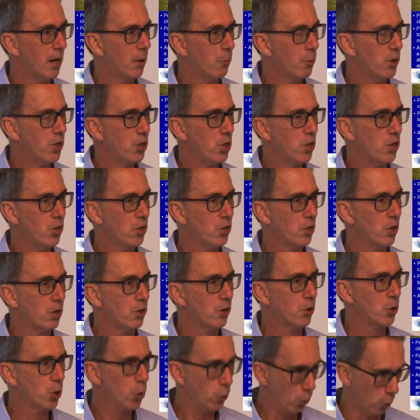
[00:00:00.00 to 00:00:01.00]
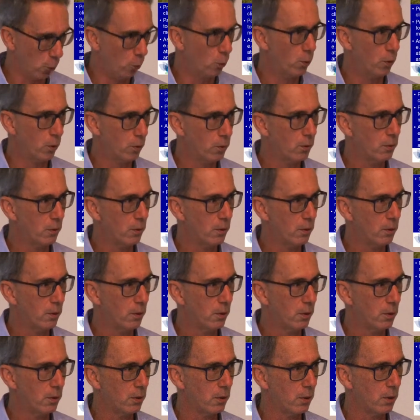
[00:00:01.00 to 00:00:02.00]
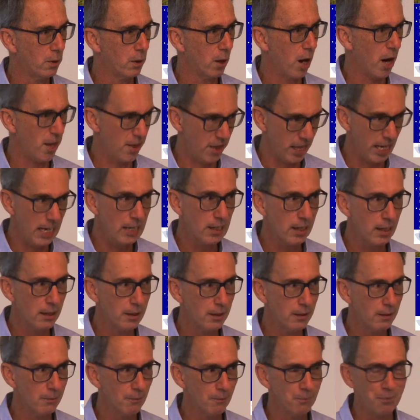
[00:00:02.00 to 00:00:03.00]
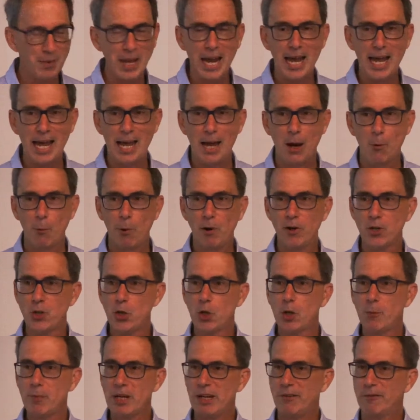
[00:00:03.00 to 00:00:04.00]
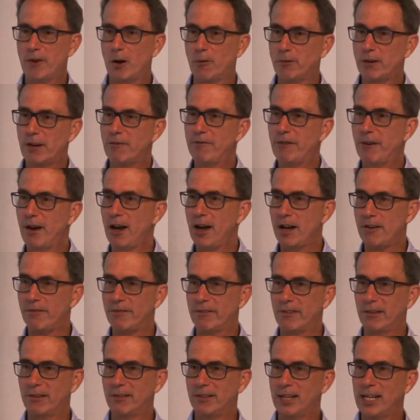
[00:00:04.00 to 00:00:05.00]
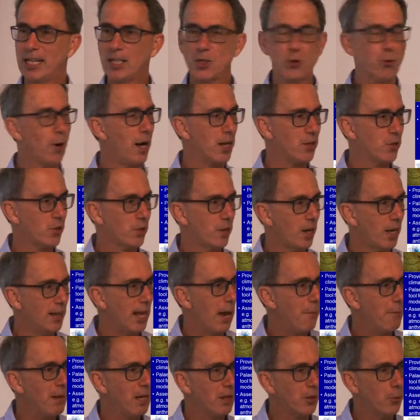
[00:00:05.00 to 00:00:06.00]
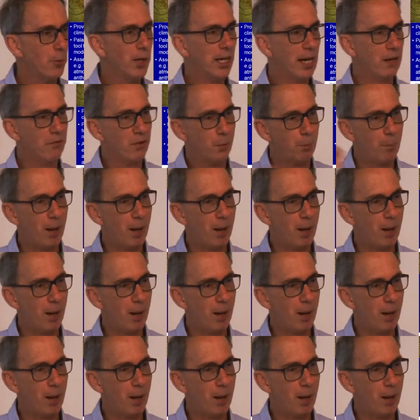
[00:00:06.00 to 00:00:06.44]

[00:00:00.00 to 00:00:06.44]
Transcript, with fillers: which is two, I think. Whereas you can be involved in five linkage grants. And that meant that we could have a